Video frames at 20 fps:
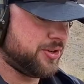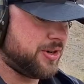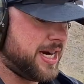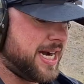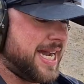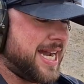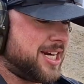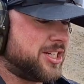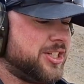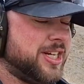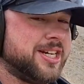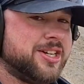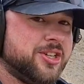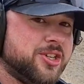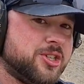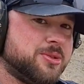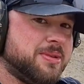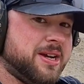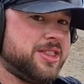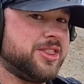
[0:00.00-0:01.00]
I actually had to
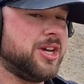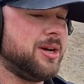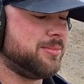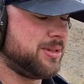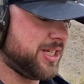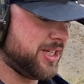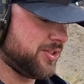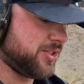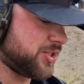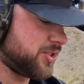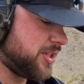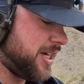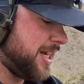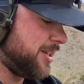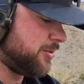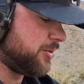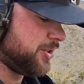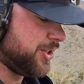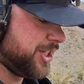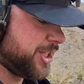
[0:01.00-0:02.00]
use my thumb to hit the slide
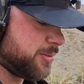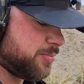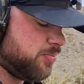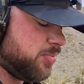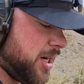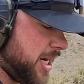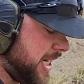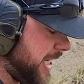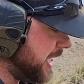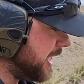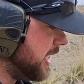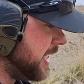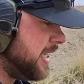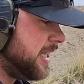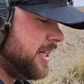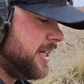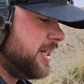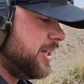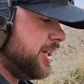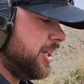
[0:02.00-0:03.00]
release, but
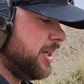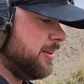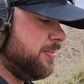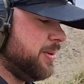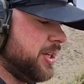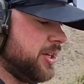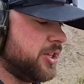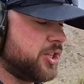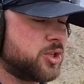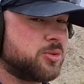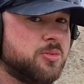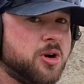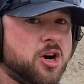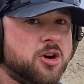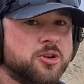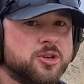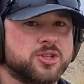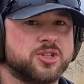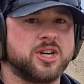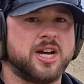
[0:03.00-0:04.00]
it being a
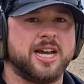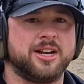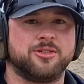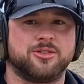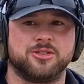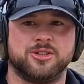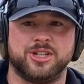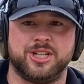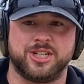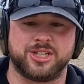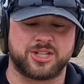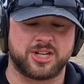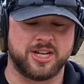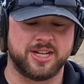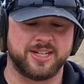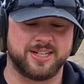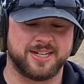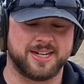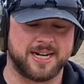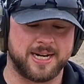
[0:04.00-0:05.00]
smaller slide release,
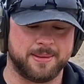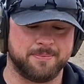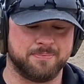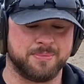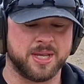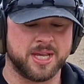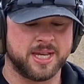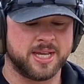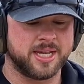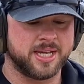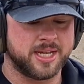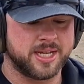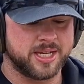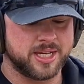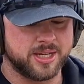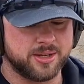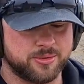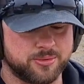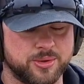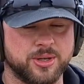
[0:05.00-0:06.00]

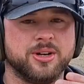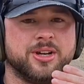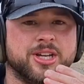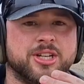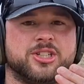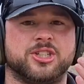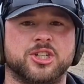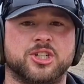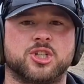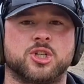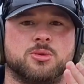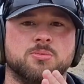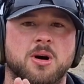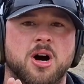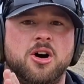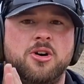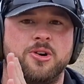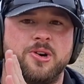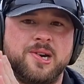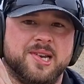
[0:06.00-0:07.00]
really it's just
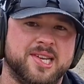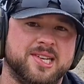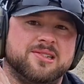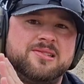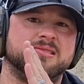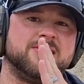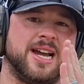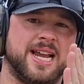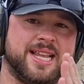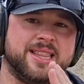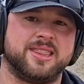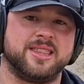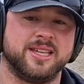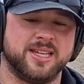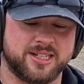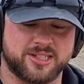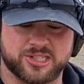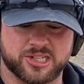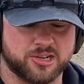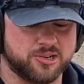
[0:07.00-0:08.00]
smaller in length,
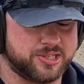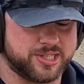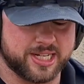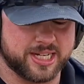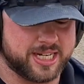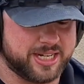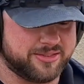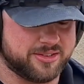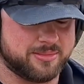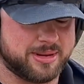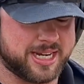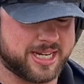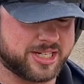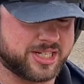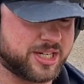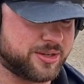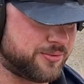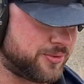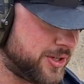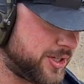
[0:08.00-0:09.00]
and so it didn't even make a
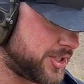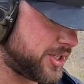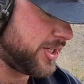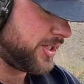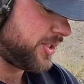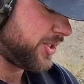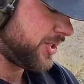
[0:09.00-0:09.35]
difference. It's